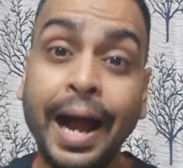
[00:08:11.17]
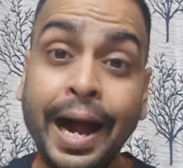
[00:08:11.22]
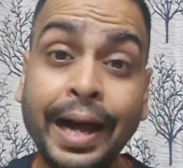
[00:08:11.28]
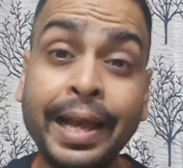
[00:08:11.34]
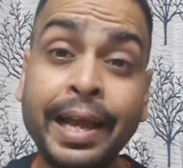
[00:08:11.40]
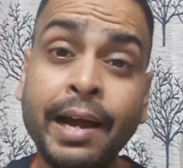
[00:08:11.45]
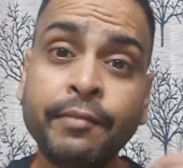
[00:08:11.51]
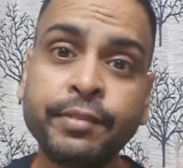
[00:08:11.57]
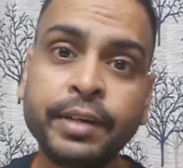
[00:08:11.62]

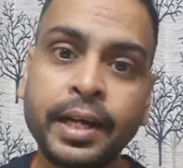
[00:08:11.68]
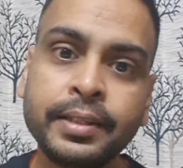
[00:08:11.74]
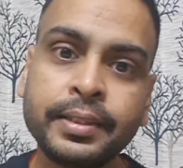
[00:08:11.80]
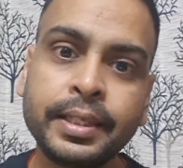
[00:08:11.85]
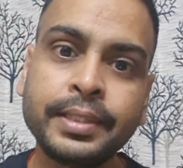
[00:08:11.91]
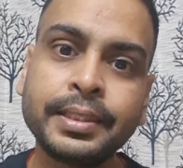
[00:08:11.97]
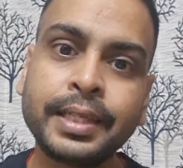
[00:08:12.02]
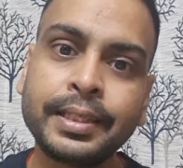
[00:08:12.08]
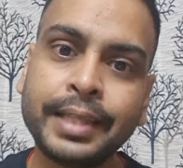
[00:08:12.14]
I have
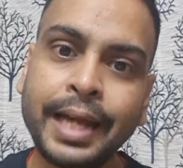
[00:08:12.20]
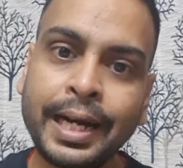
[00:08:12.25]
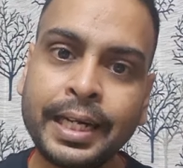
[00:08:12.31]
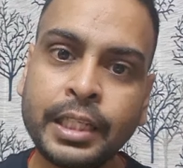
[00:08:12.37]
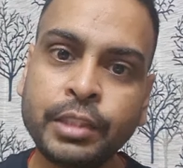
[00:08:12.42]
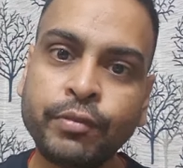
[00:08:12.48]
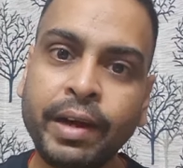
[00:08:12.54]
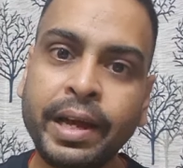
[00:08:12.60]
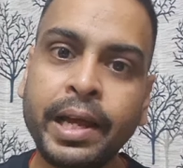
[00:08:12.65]
done this, and
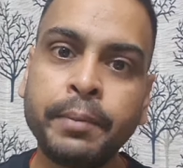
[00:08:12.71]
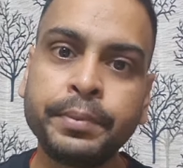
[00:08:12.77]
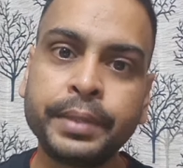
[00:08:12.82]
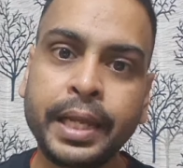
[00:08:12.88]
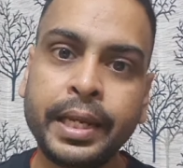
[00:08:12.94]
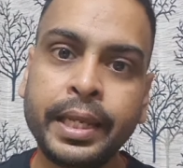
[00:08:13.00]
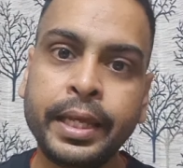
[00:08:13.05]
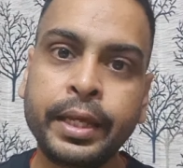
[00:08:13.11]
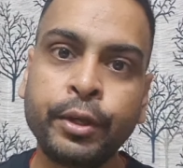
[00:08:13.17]
that is why I am
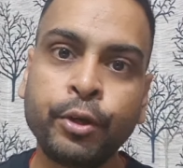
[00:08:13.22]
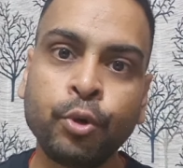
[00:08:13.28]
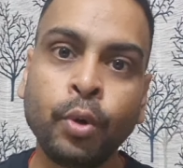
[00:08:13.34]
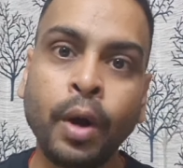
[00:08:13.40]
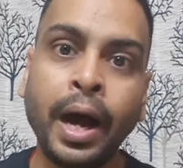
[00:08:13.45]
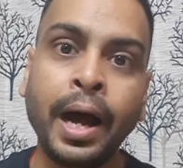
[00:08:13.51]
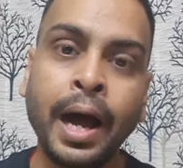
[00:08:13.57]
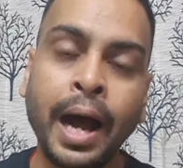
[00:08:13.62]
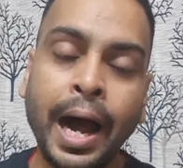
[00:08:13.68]
telling
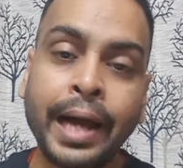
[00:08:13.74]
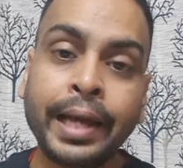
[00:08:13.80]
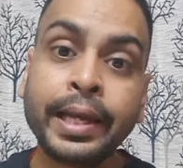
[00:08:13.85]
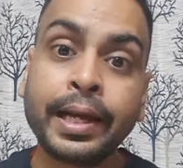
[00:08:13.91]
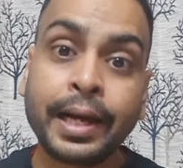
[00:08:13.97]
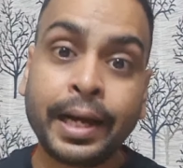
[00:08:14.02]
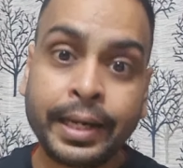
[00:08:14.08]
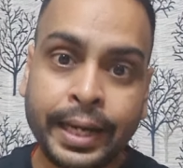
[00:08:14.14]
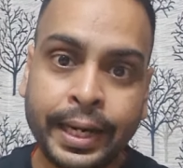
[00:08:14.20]
you.
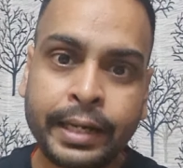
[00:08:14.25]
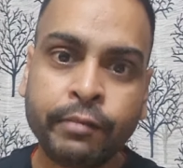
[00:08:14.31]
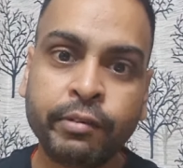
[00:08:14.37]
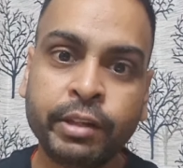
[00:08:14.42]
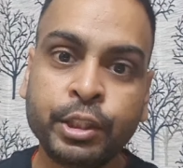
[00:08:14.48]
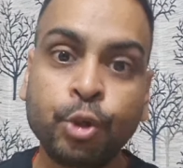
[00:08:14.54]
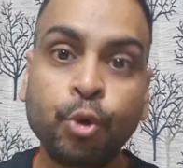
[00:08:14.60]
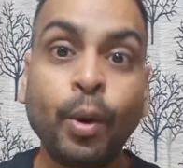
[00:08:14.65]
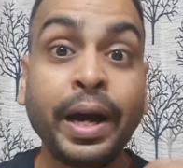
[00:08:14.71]
I connect
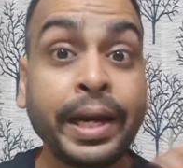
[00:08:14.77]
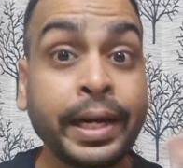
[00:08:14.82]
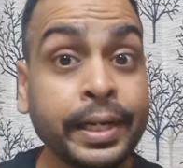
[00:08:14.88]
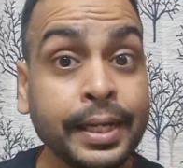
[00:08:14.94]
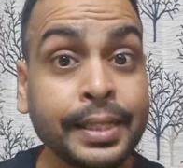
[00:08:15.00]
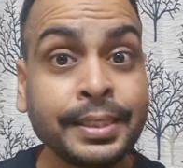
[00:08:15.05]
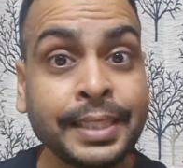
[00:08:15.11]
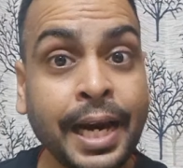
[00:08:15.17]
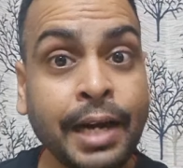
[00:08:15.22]
with you. I
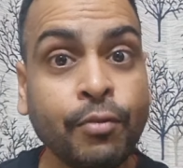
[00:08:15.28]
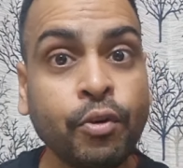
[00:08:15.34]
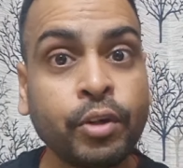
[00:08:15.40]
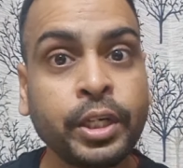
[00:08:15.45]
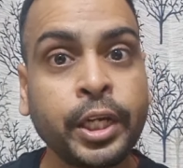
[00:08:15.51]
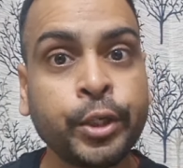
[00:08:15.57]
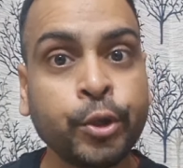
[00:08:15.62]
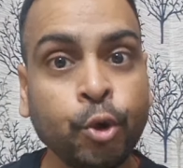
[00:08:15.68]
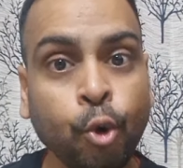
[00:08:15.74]
understand
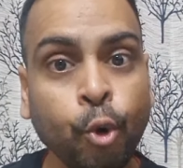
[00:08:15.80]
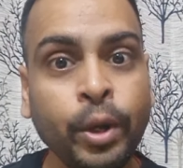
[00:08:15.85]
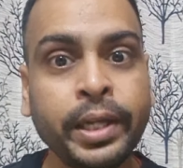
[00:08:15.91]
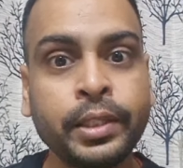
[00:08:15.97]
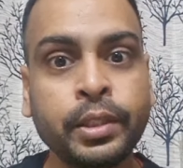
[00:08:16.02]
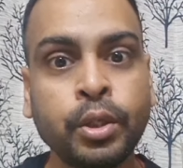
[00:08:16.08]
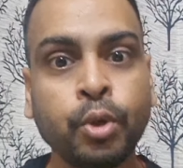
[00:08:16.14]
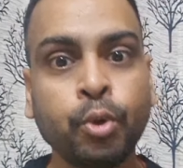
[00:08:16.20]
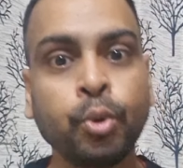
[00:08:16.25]
what are you
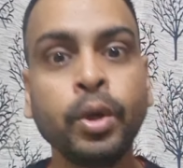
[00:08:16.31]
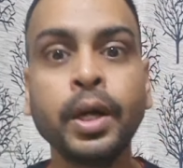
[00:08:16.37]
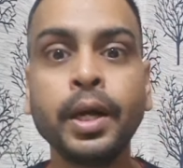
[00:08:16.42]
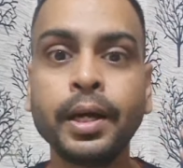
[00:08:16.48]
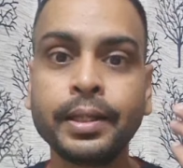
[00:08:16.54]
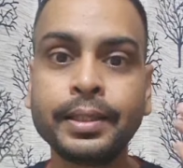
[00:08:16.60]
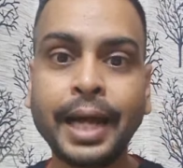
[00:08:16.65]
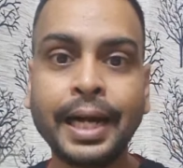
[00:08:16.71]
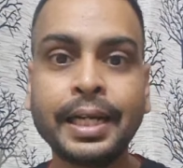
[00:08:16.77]
going through.
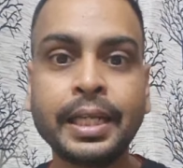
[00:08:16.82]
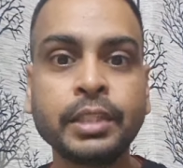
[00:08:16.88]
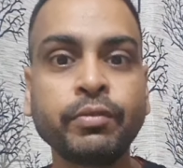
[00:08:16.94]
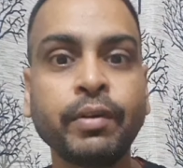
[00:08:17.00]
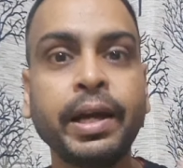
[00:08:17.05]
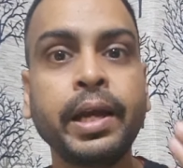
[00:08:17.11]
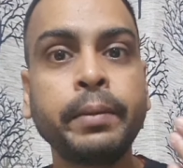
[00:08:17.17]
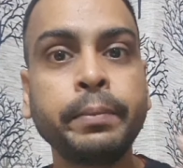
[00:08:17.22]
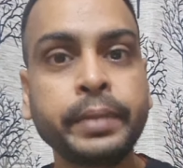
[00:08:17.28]
That is
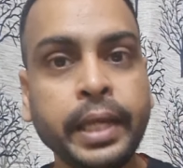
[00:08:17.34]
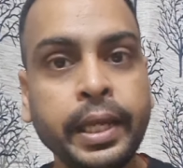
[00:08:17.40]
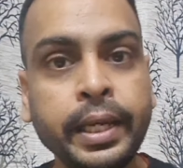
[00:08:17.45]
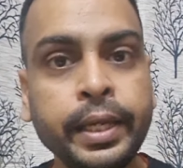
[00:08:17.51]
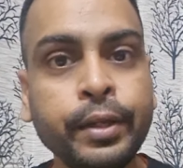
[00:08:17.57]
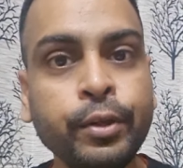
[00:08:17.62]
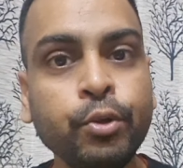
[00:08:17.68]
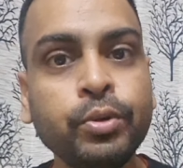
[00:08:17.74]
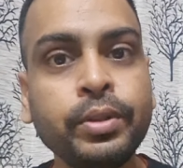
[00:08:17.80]
why I am
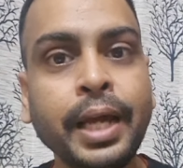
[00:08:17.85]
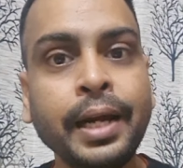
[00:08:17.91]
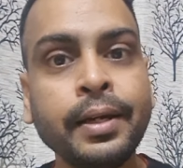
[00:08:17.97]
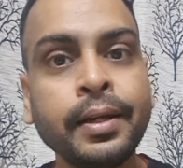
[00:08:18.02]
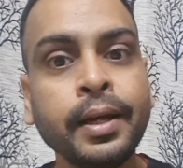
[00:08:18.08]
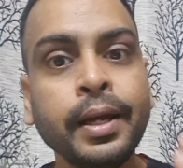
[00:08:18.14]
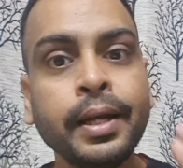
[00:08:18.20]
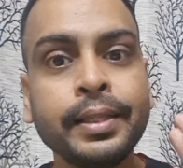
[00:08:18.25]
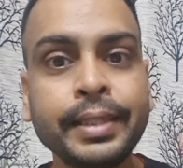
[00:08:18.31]
telling you
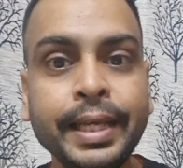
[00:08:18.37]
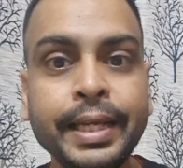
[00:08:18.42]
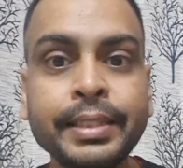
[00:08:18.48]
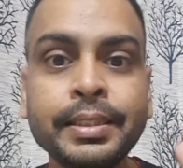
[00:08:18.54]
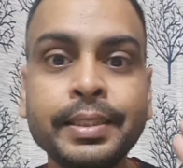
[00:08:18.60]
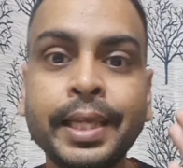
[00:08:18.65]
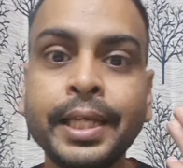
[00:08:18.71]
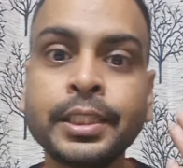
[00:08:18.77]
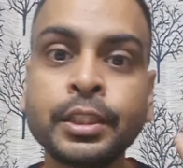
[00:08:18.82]
that
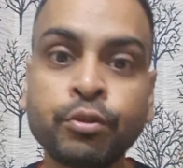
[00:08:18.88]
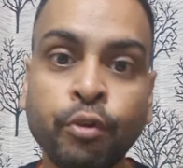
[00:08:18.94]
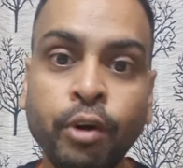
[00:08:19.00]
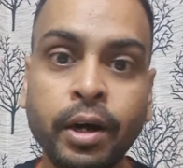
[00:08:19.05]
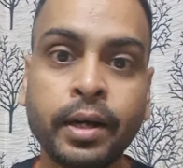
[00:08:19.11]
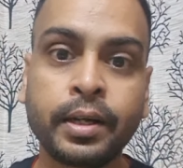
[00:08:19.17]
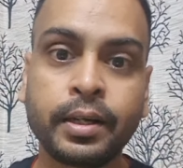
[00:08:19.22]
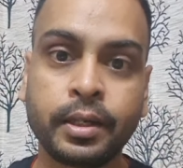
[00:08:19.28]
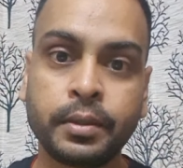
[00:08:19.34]
these things
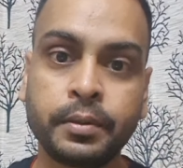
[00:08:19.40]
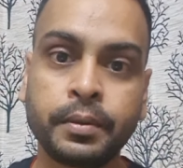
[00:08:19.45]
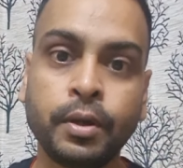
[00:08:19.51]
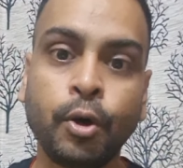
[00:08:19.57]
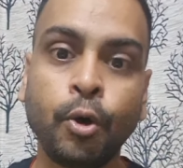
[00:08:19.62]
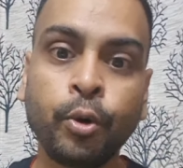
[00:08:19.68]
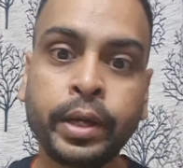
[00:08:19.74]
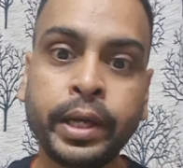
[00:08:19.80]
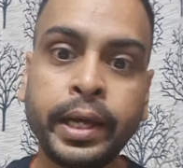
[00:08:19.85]
work.
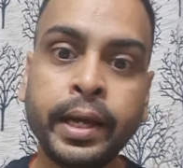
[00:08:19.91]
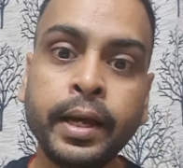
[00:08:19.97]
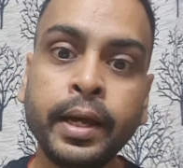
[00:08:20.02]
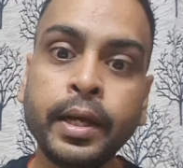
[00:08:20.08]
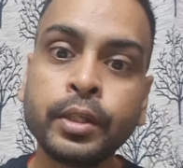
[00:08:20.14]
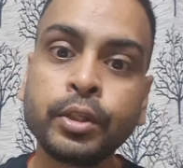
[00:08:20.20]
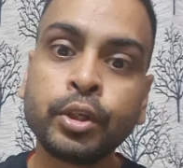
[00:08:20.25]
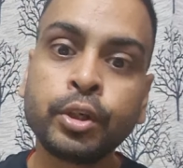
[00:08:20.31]
Okay,